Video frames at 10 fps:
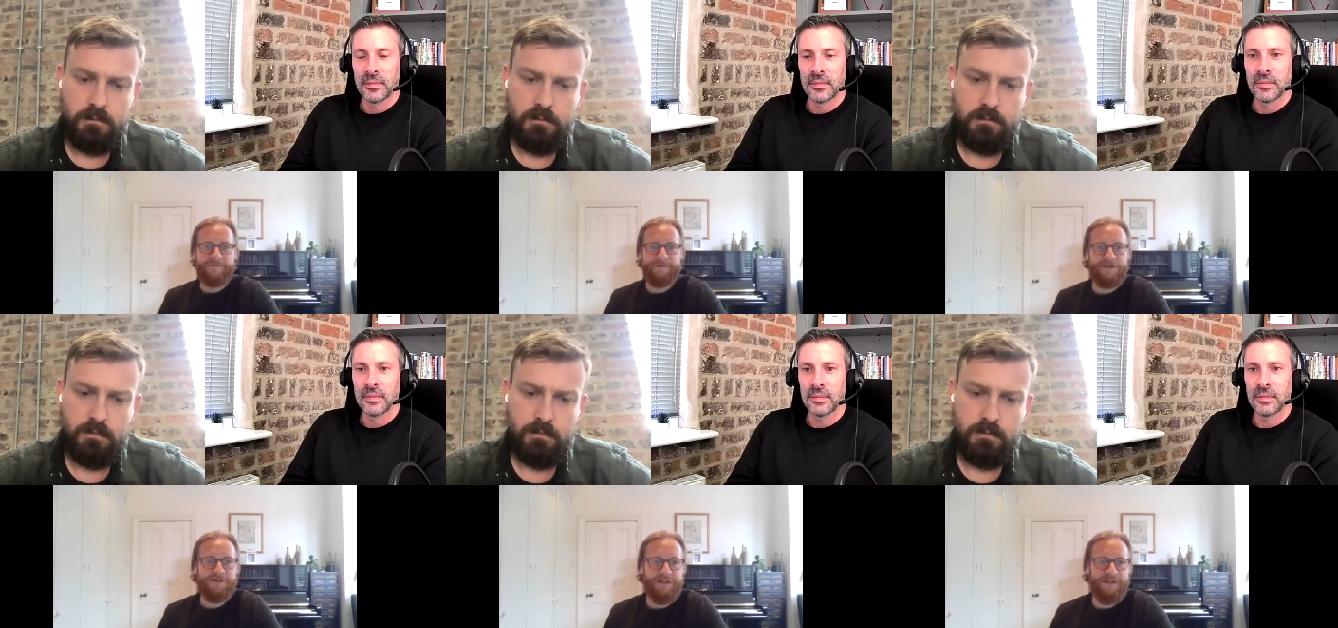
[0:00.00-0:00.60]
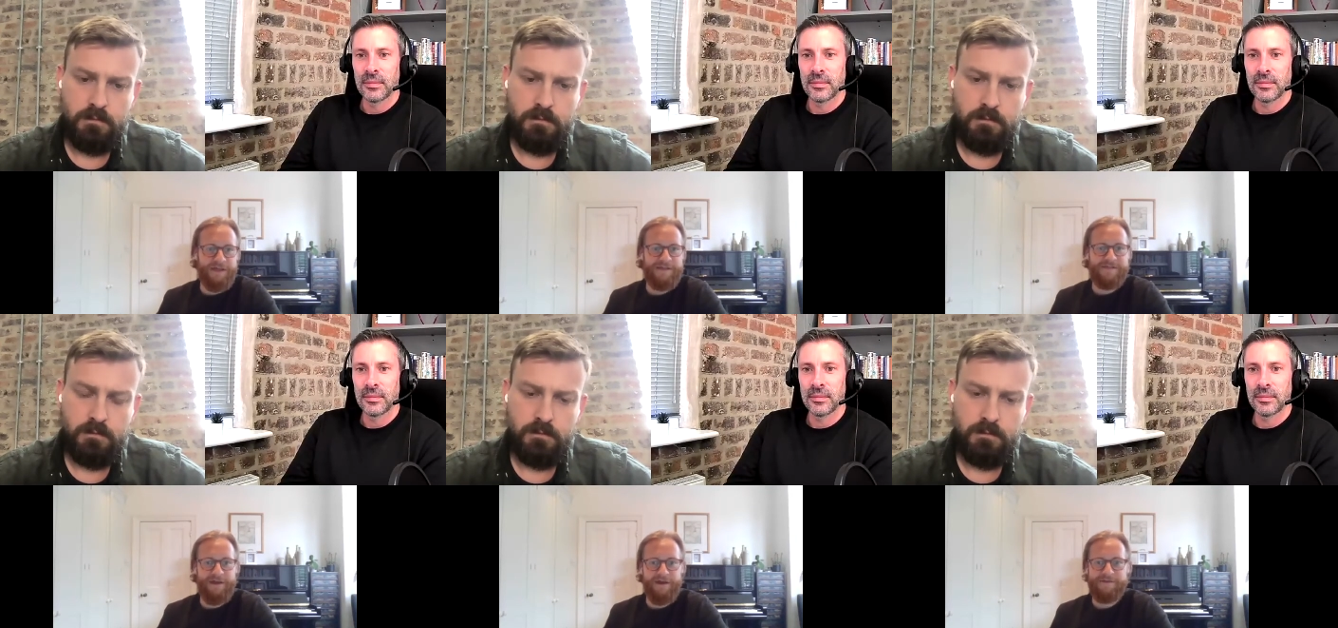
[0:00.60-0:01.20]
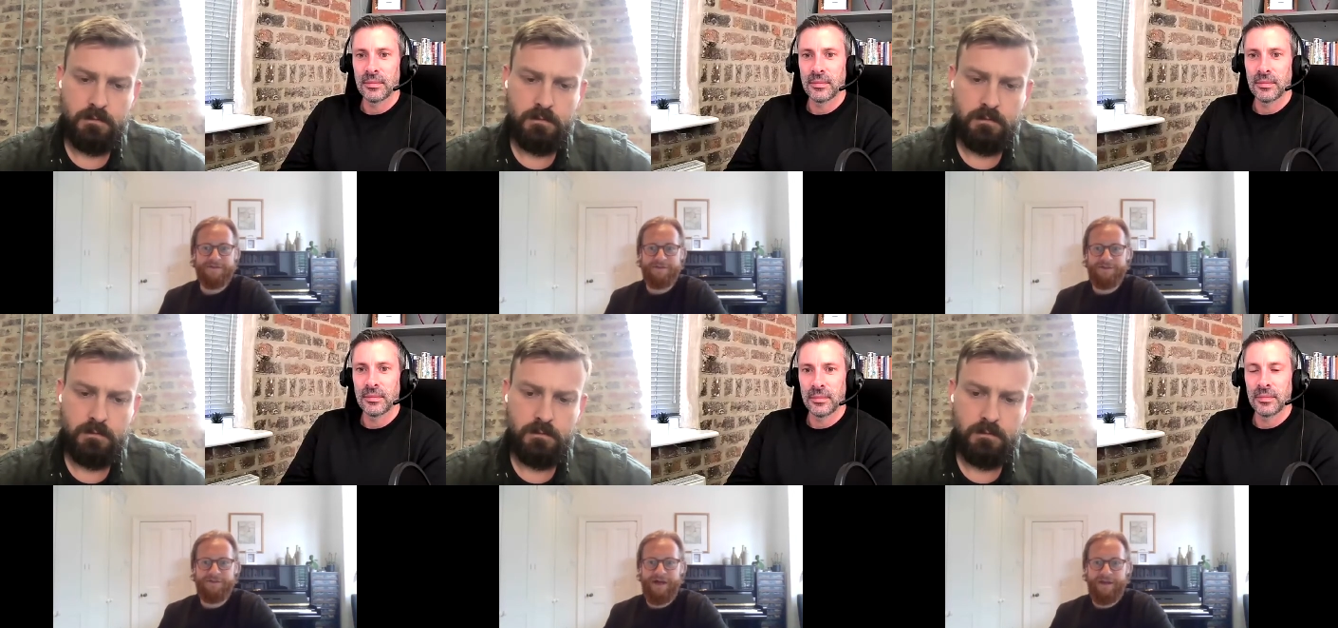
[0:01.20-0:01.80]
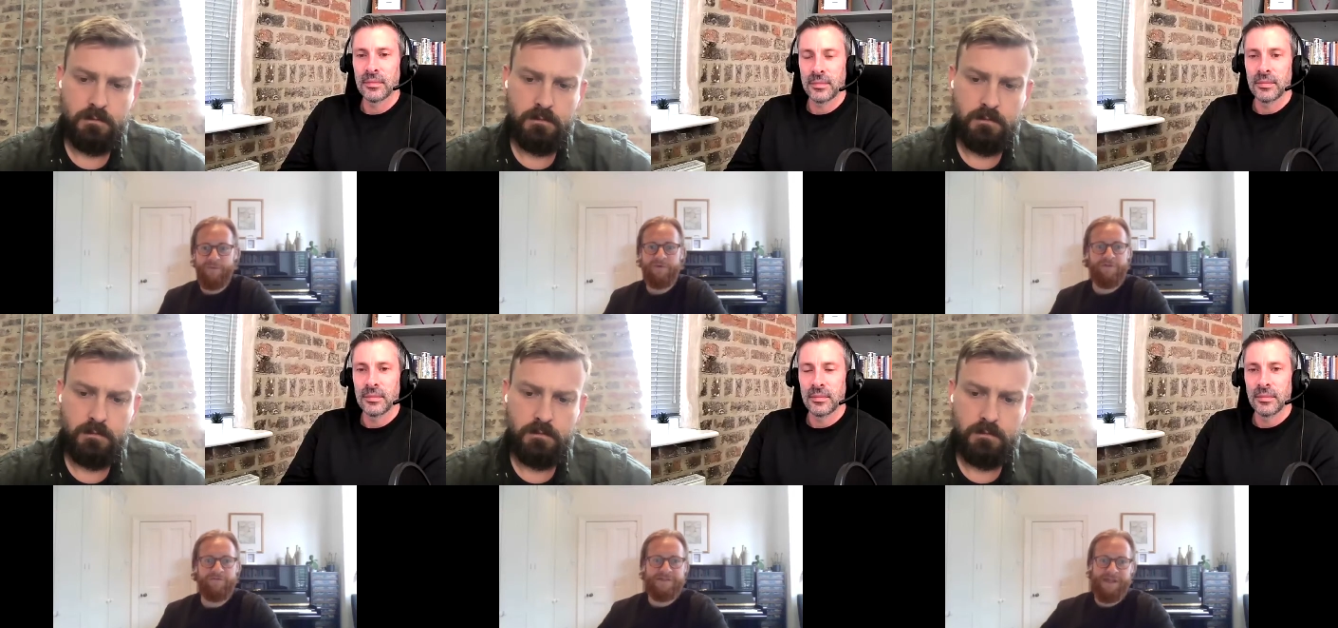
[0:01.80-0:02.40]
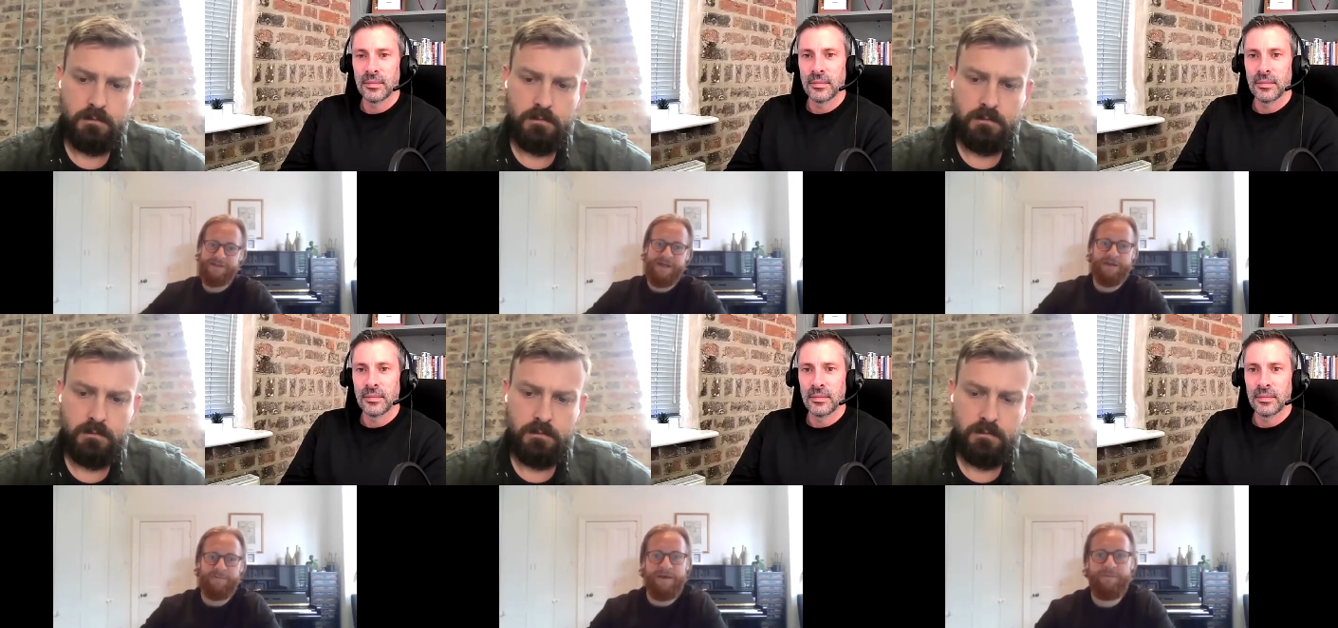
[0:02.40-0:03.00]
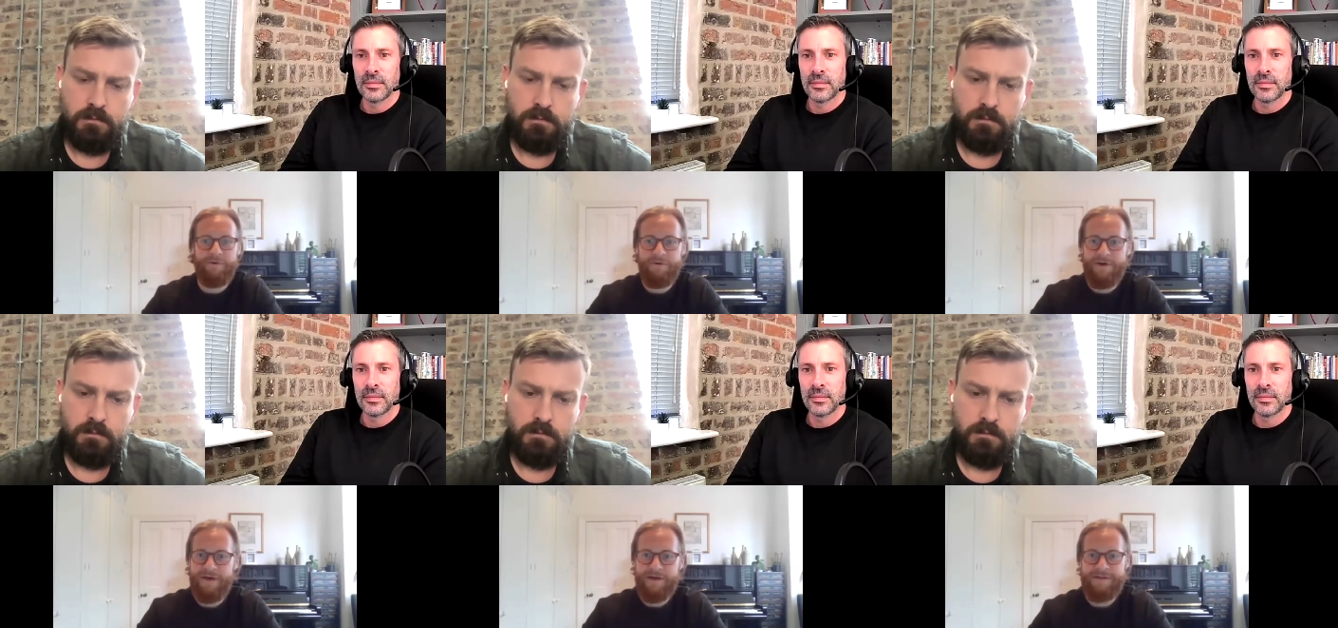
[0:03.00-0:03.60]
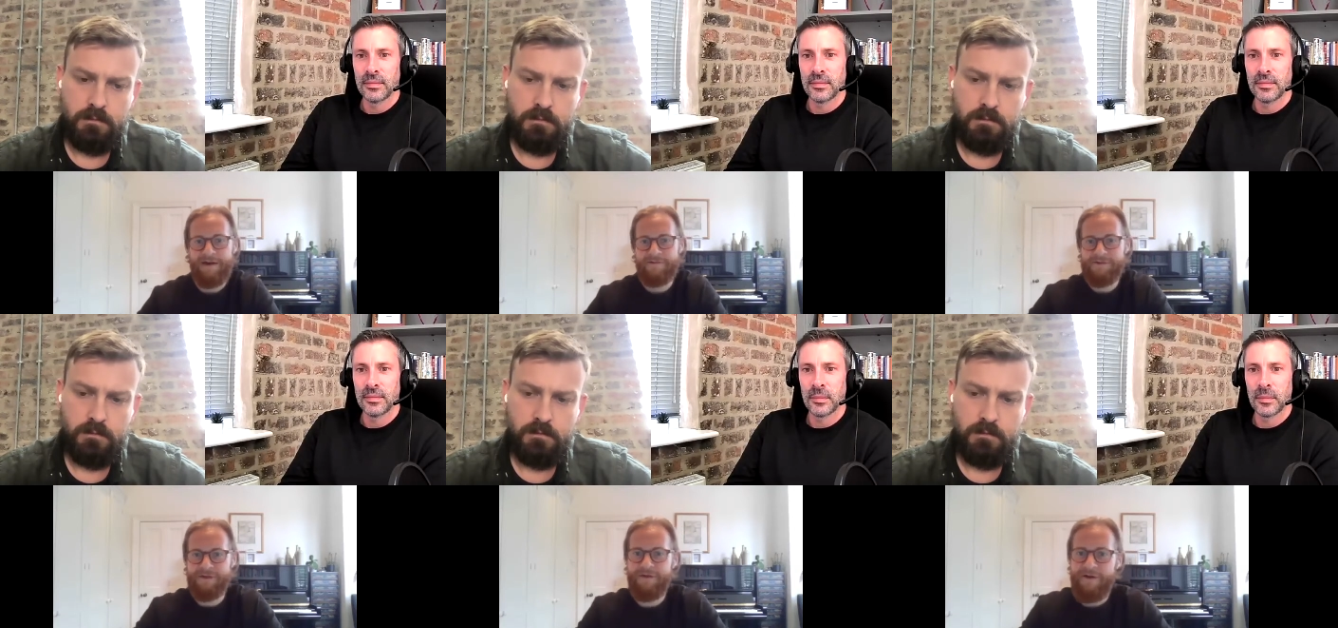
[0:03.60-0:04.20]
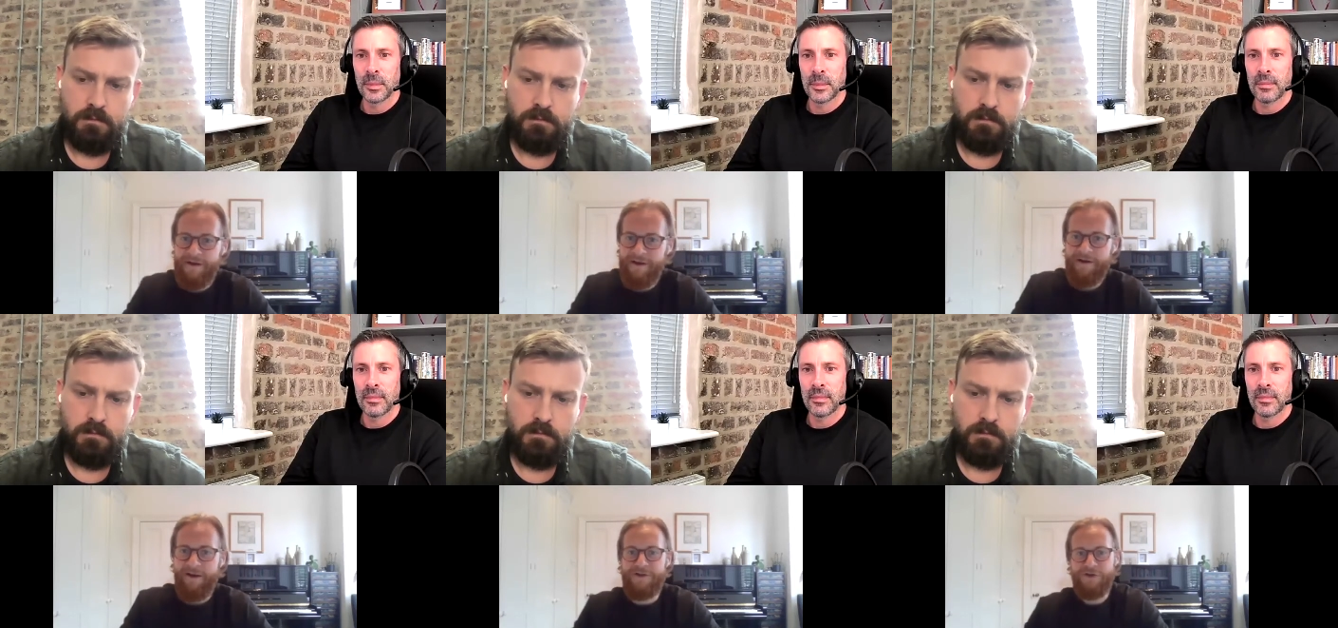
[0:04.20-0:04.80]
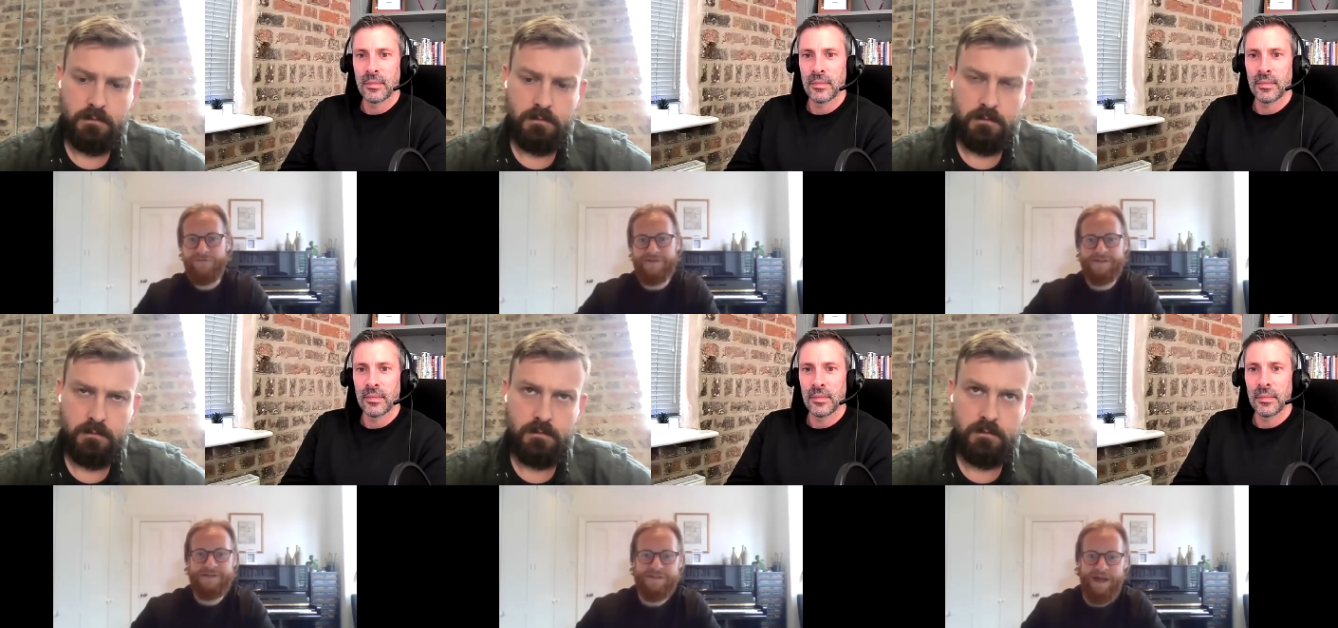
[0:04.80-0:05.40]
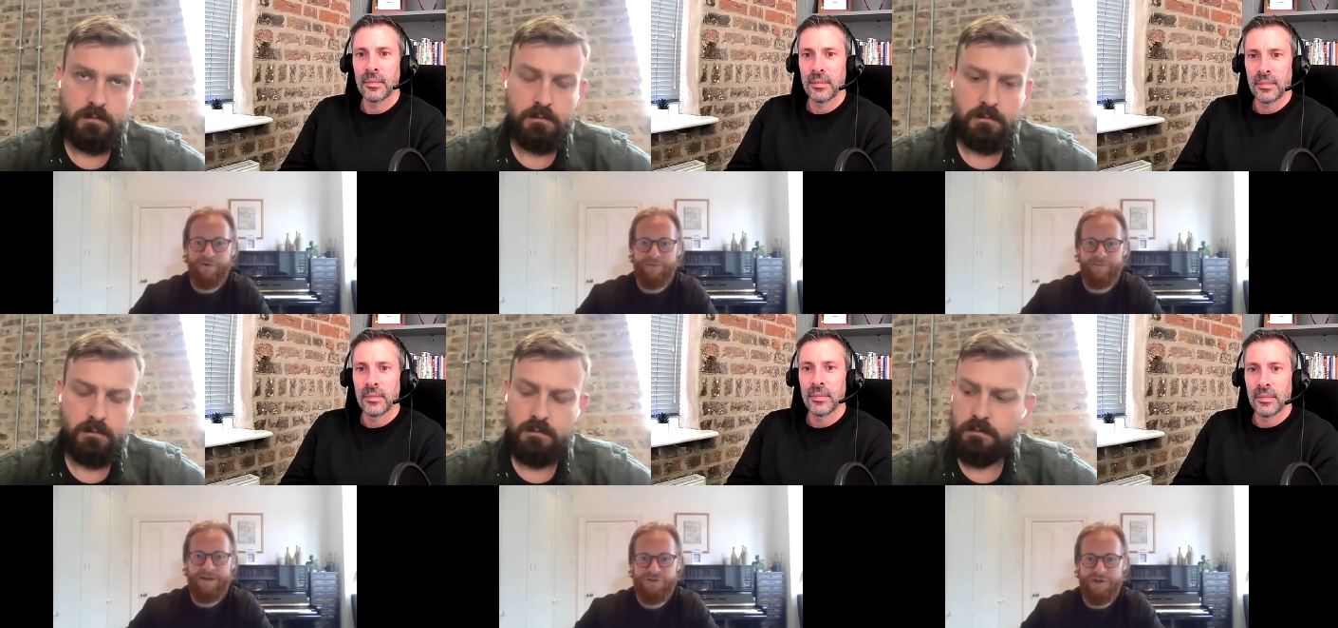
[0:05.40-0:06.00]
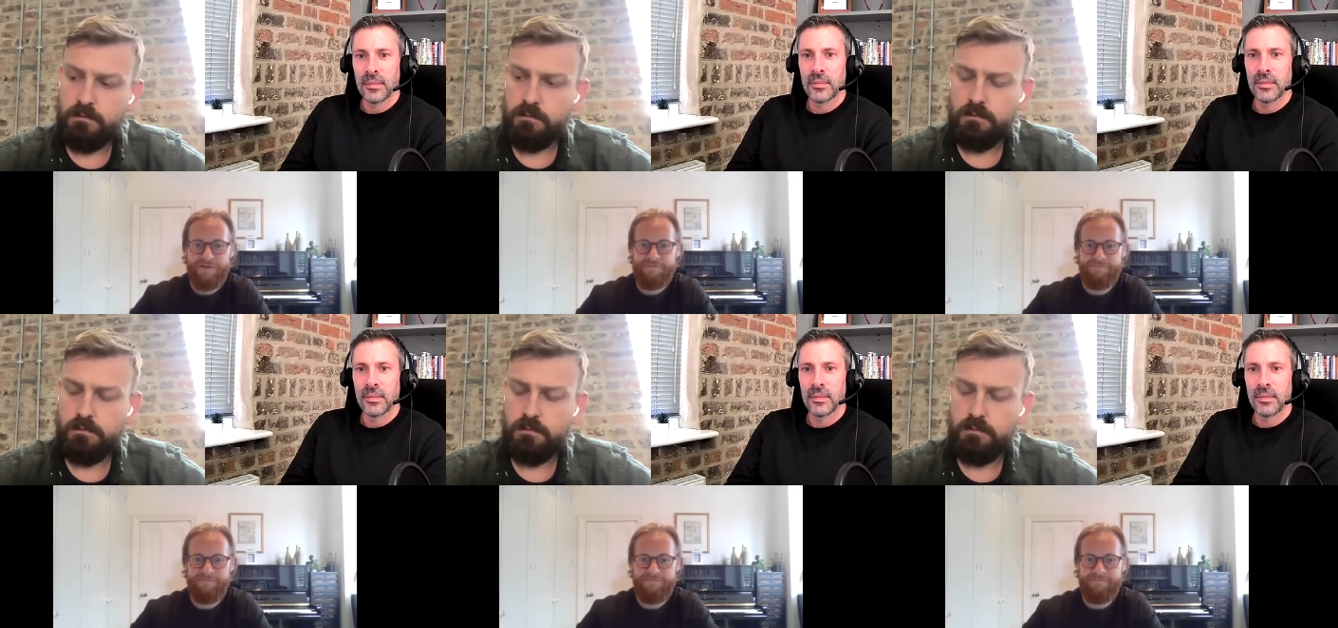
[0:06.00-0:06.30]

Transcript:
Speaker 1: potentially easier to do that. You know, we've even sent tech people down to clients' offices to help them literally